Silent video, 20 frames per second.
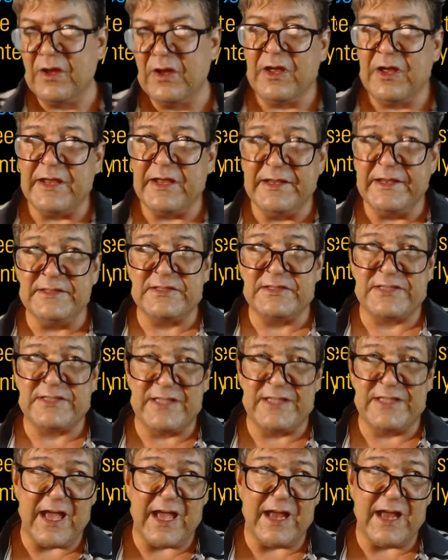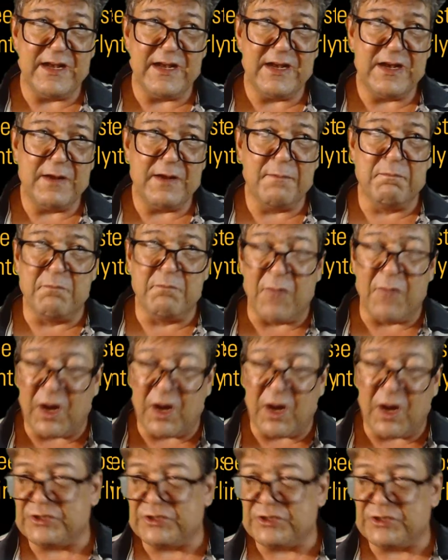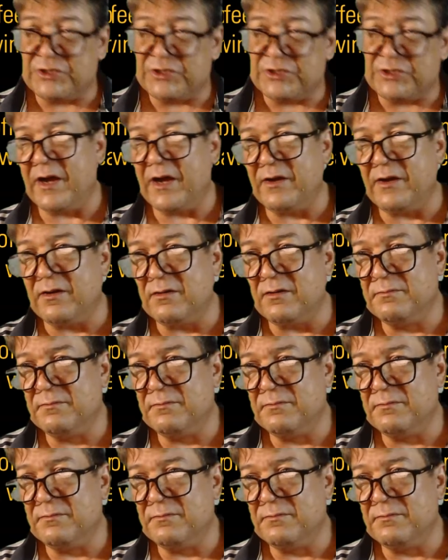Is that much higher?